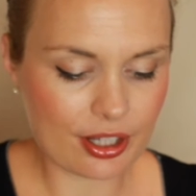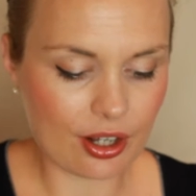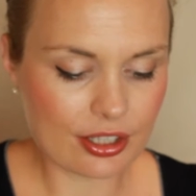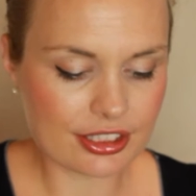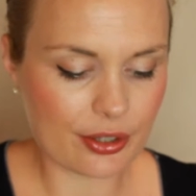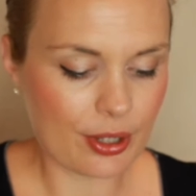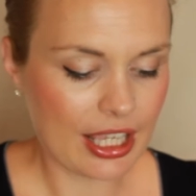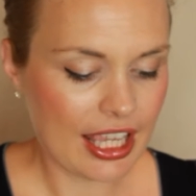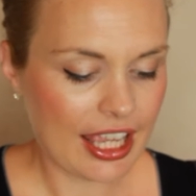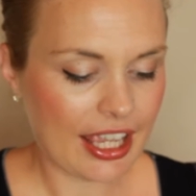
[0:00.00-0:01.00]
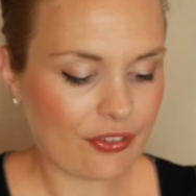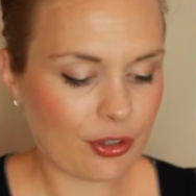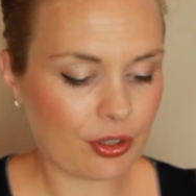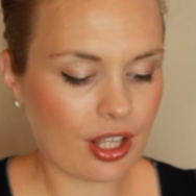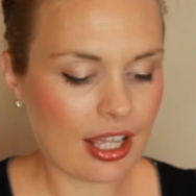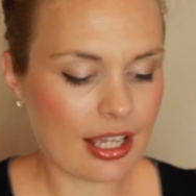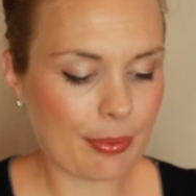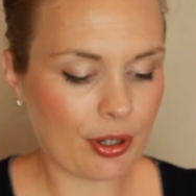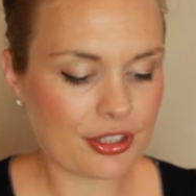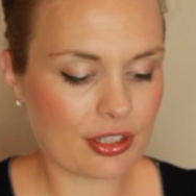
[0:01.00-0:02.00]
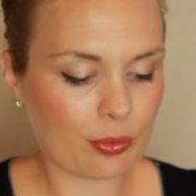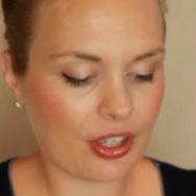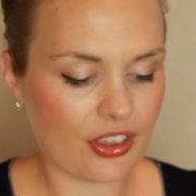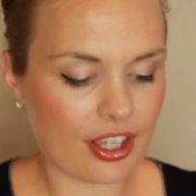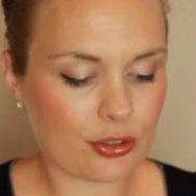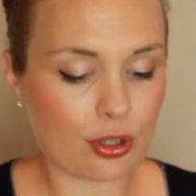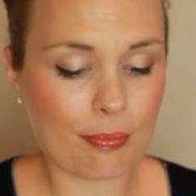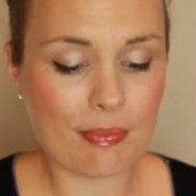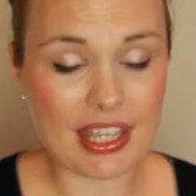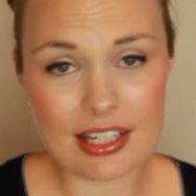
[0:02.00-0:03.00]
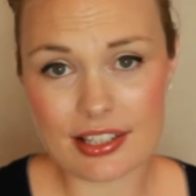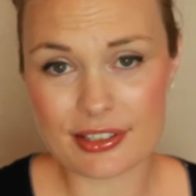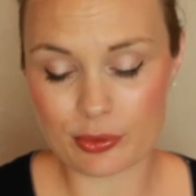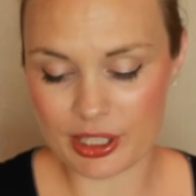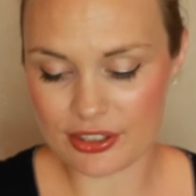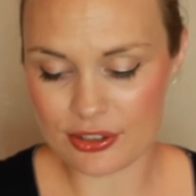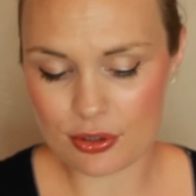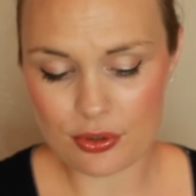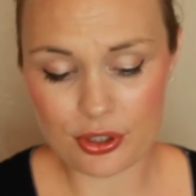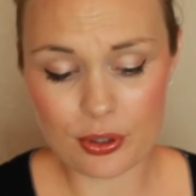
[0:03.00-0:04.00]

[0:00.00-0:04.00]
could also, if you're not a person with a tremendous sweet tooth,